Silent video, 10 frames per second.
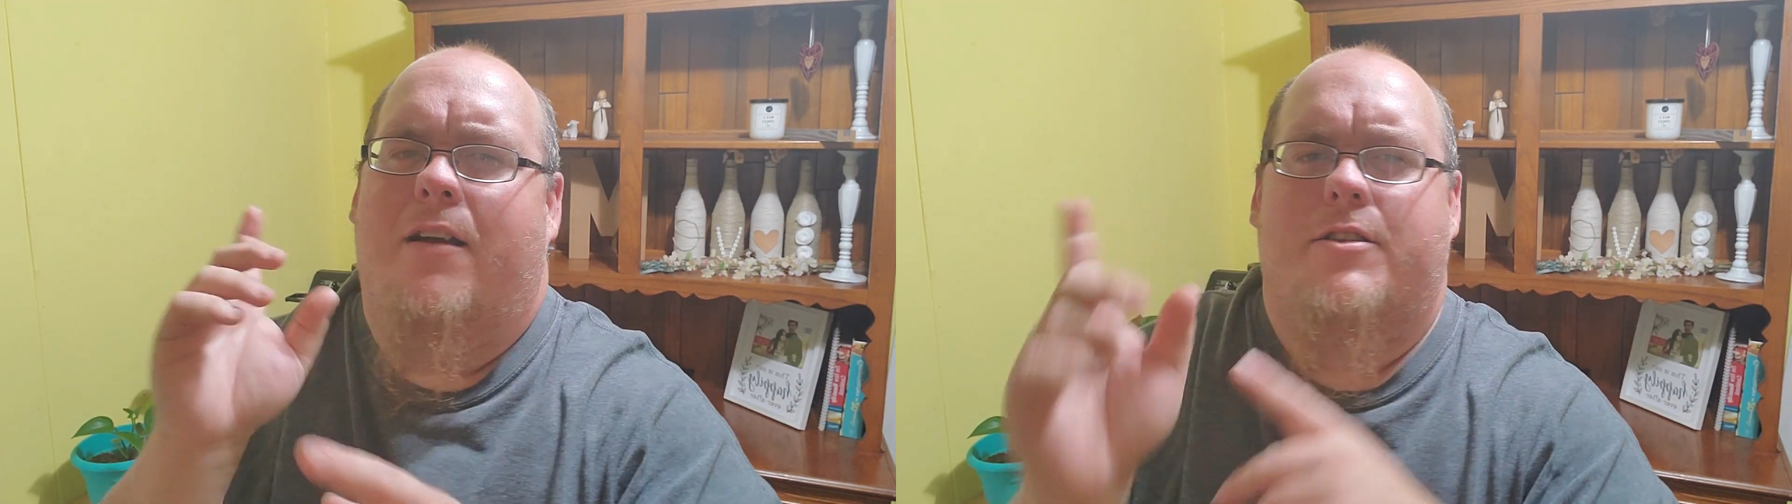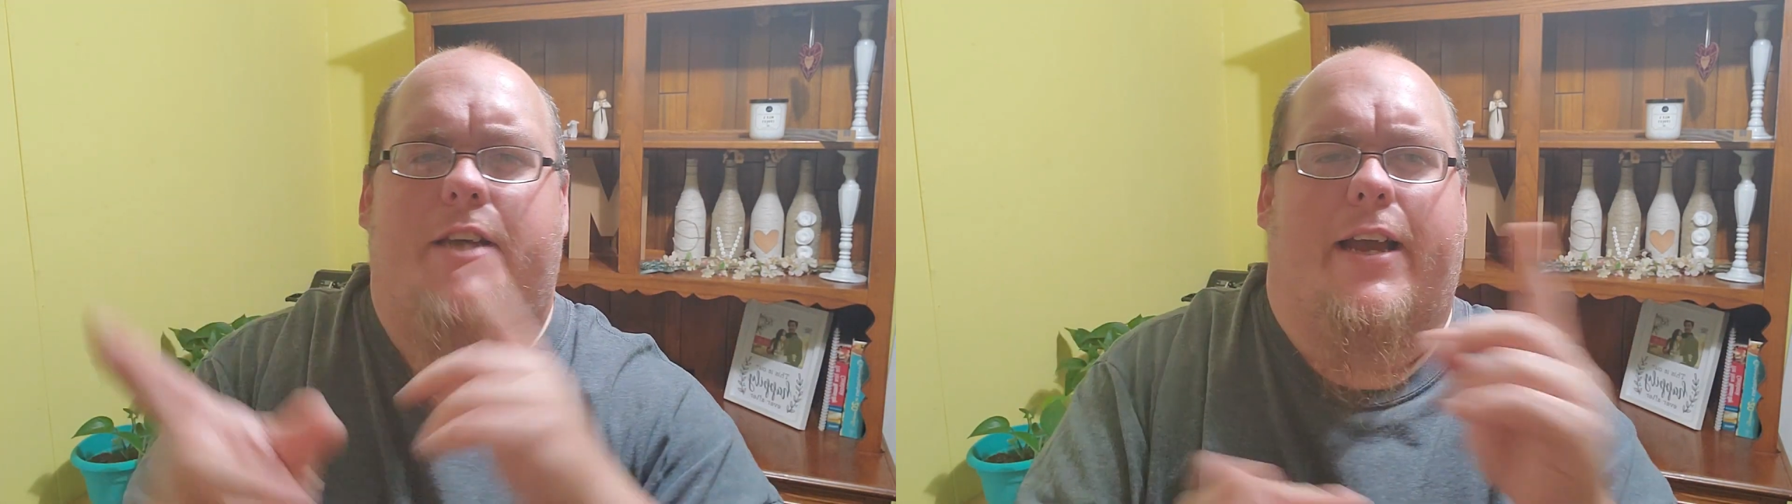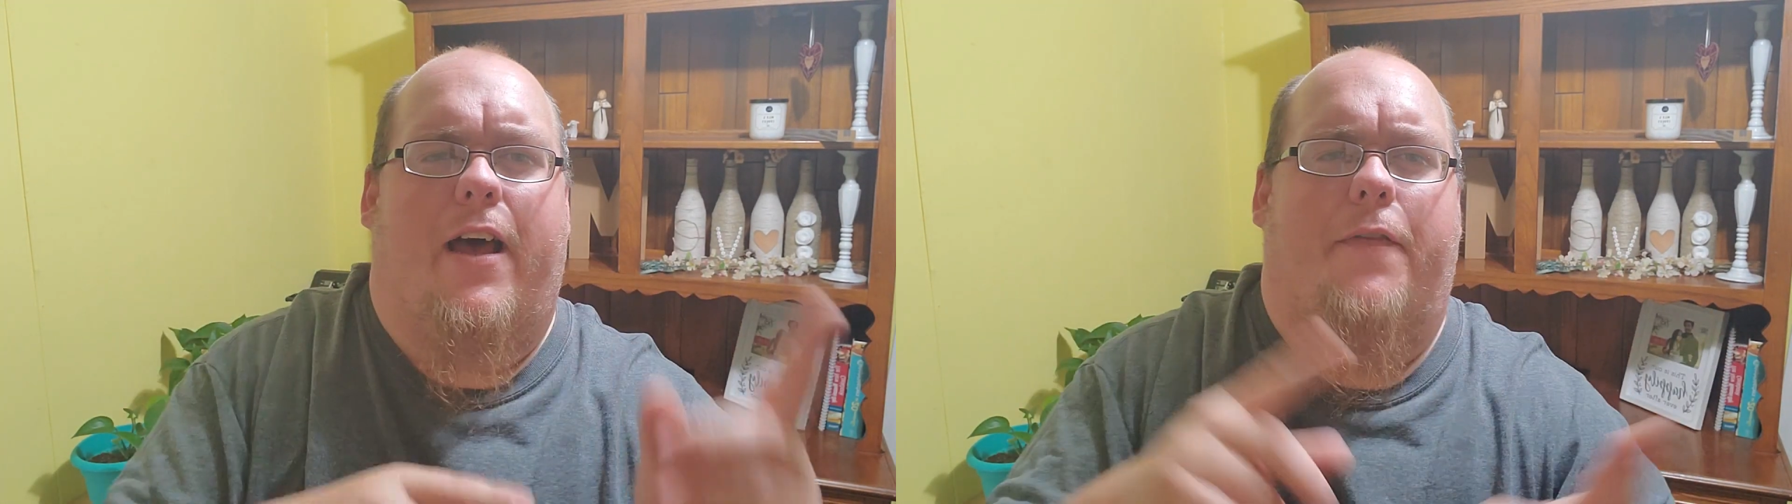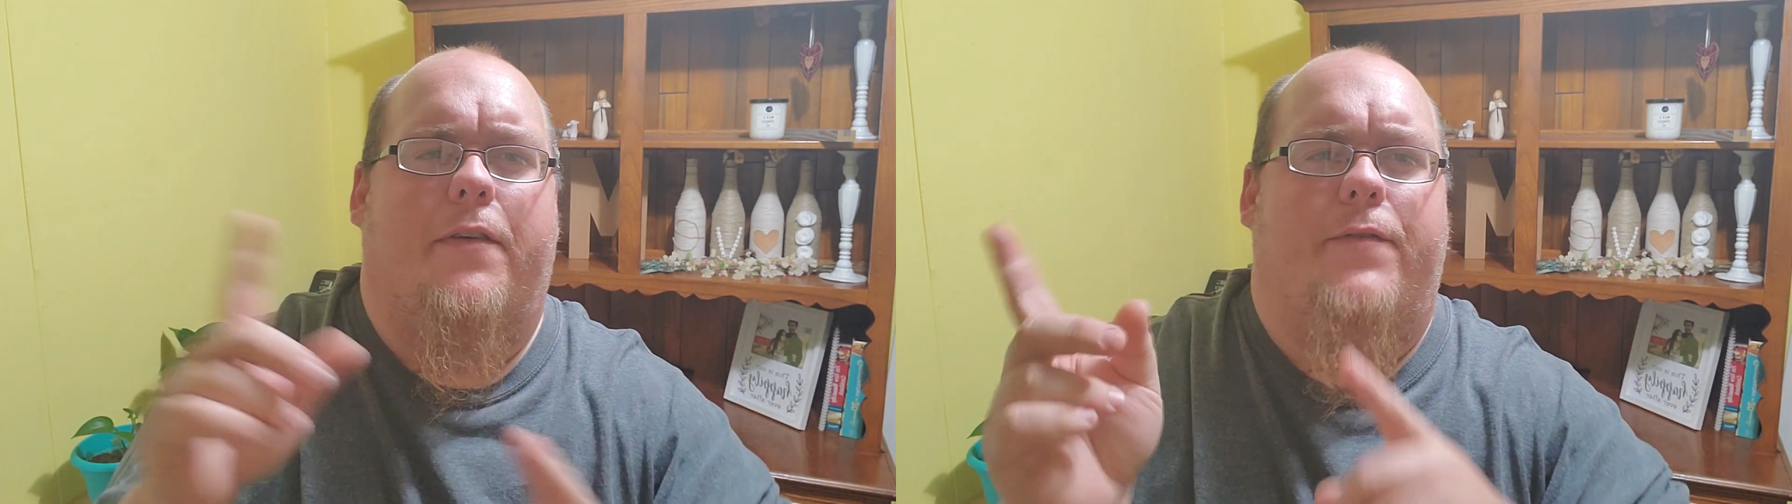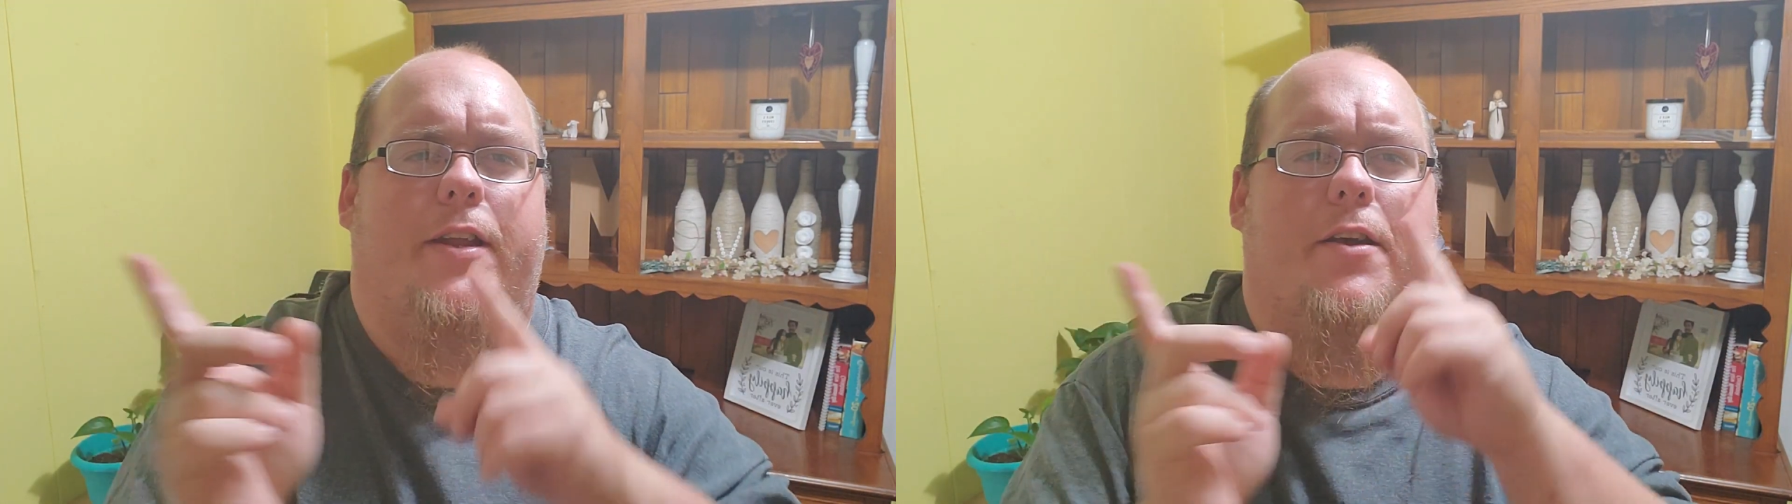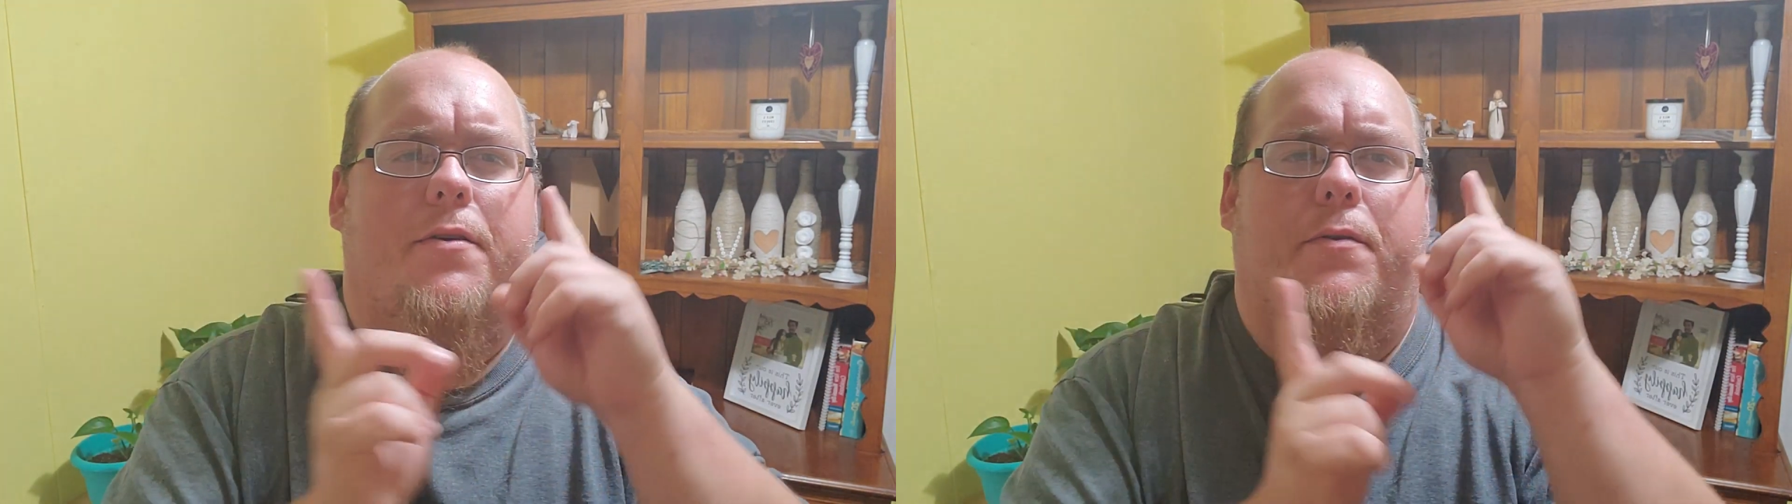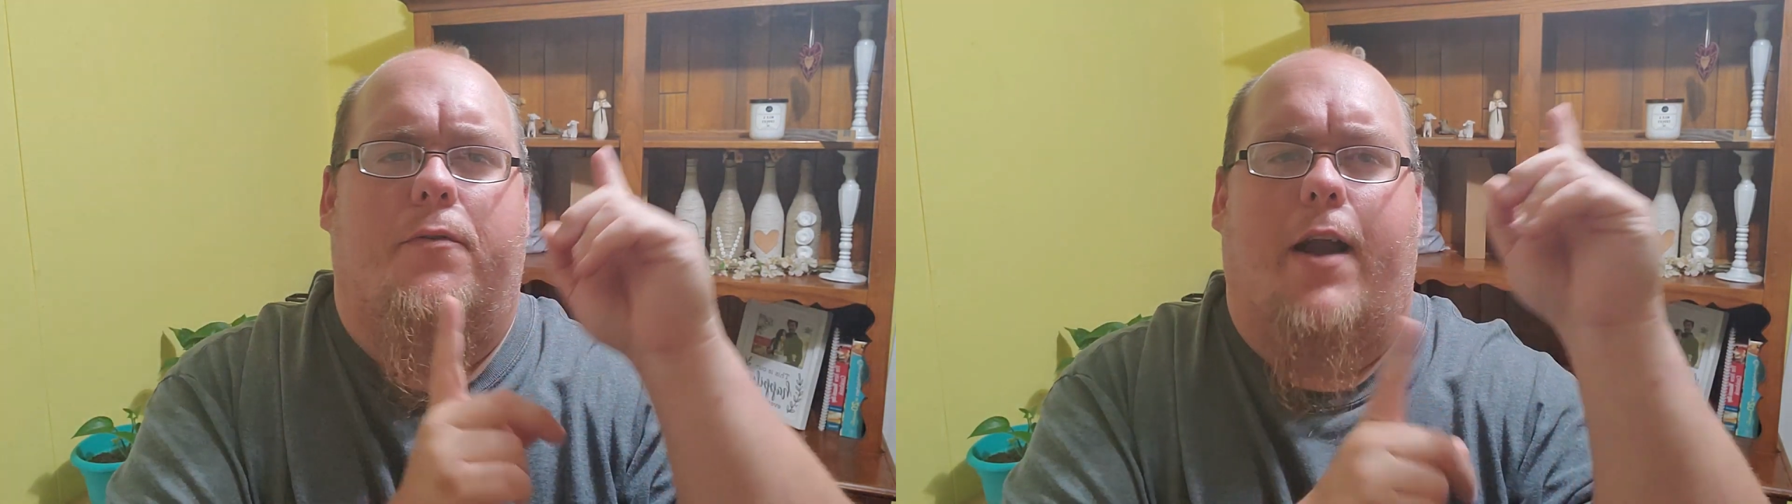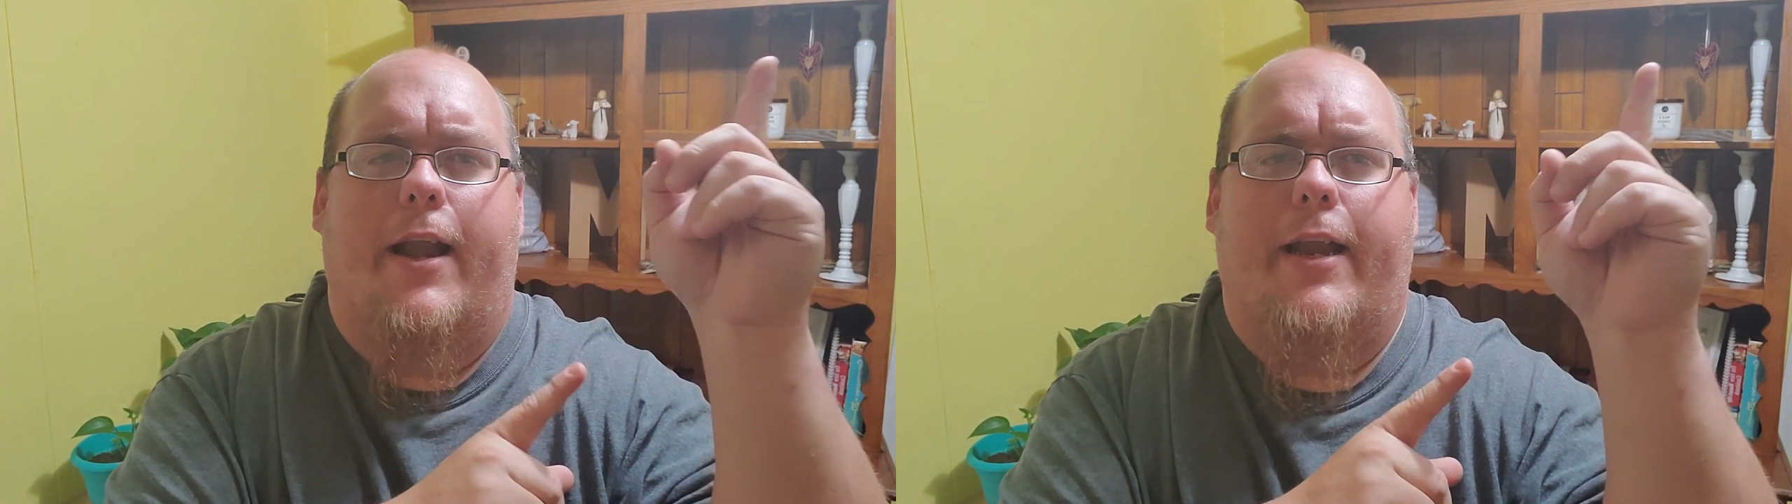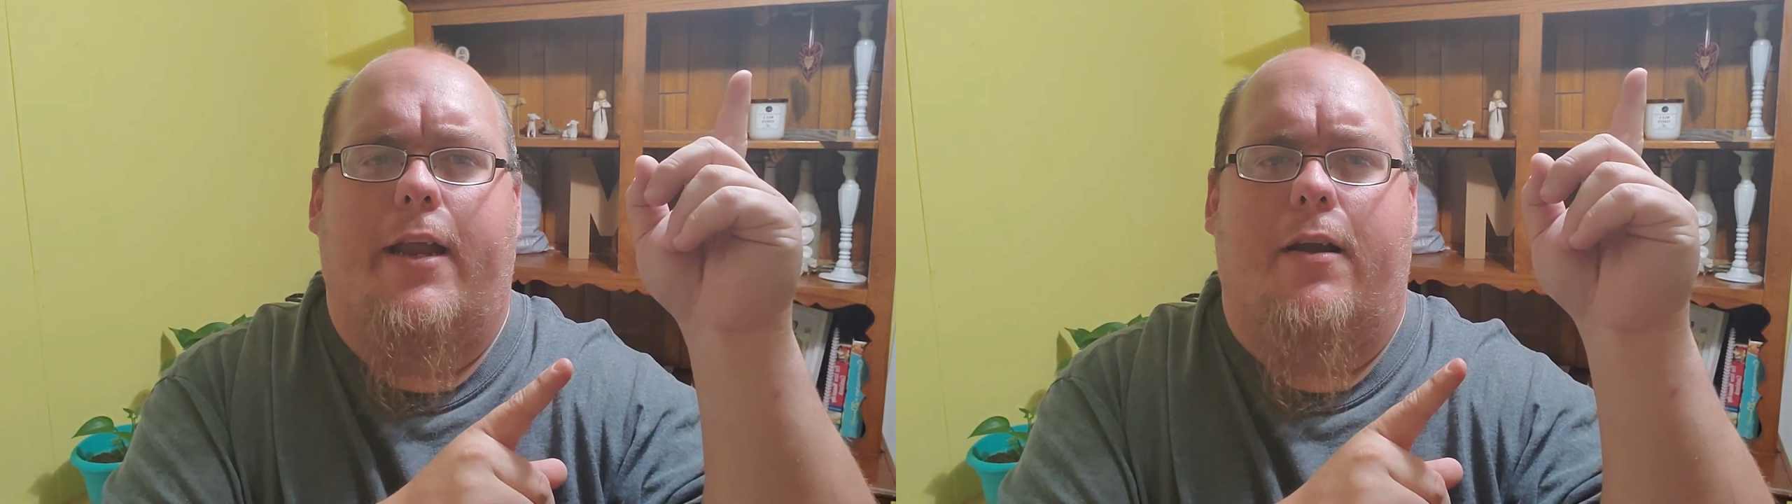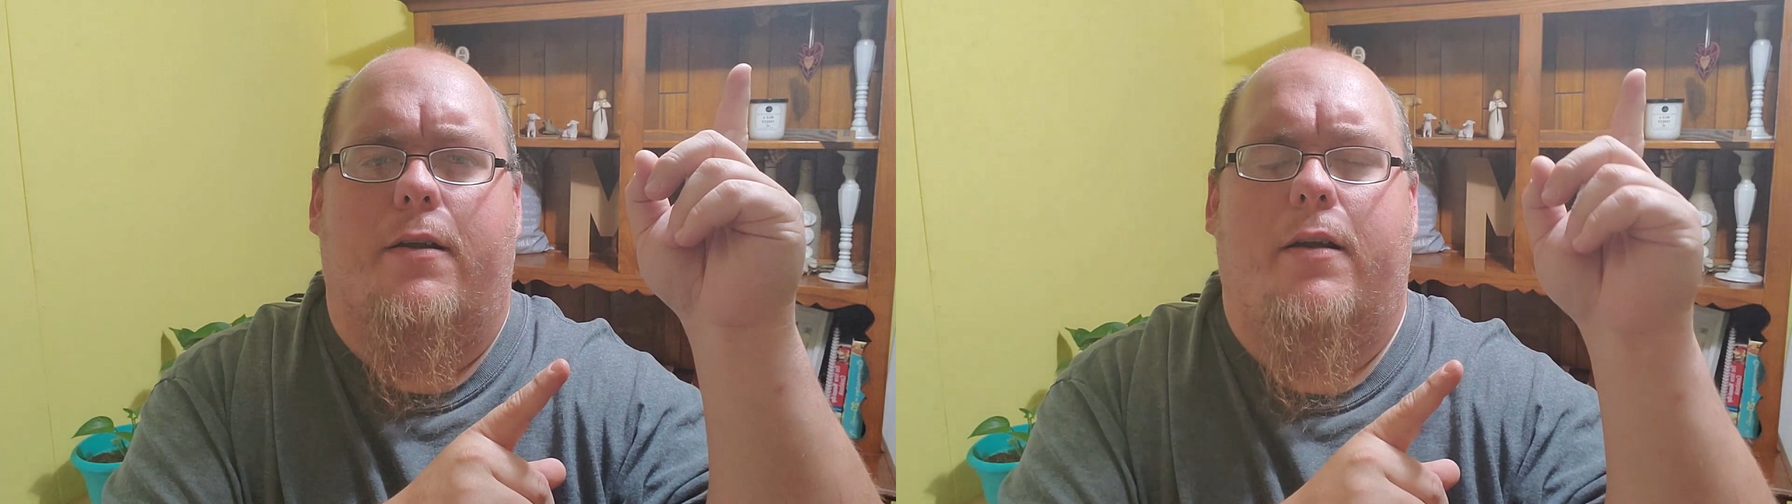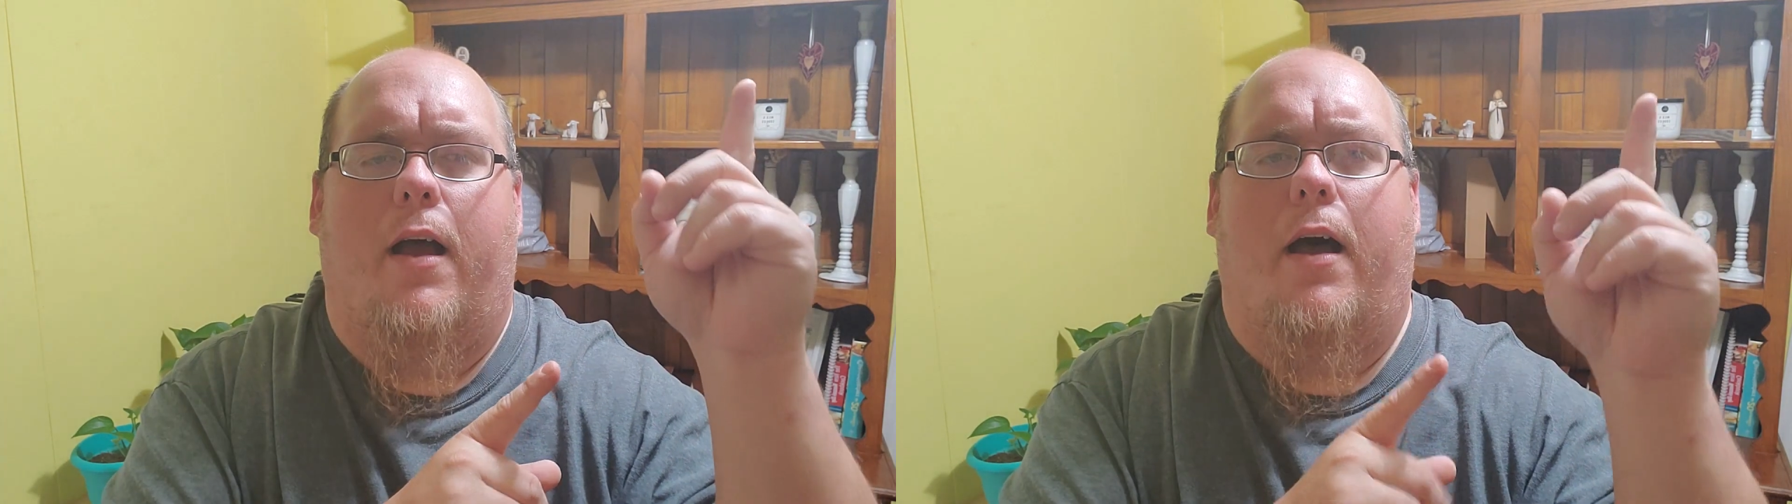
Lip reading: check out the video right here.